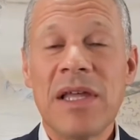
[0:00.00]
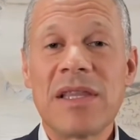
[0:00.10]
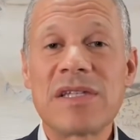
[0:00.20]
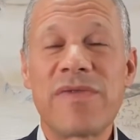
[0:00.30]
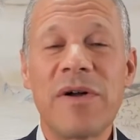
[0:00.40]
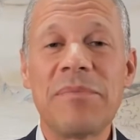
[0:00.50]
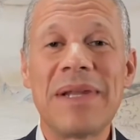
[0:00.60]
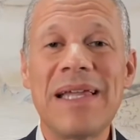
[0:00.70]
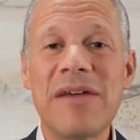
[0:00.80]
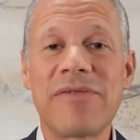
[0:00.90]
This firm
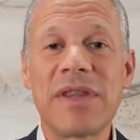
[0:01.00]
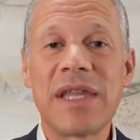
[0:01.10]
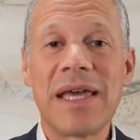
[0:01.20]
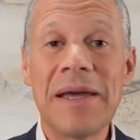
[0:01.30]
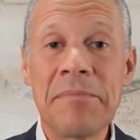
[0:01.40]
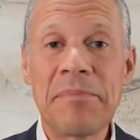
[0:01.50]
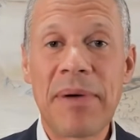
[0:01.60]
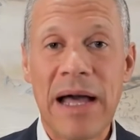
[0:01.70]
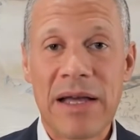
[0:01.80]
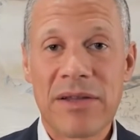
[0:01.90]
belief in the
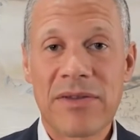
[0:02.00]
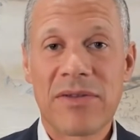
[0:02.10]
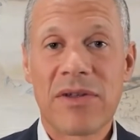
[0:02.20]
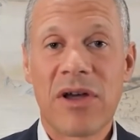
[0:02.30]
impact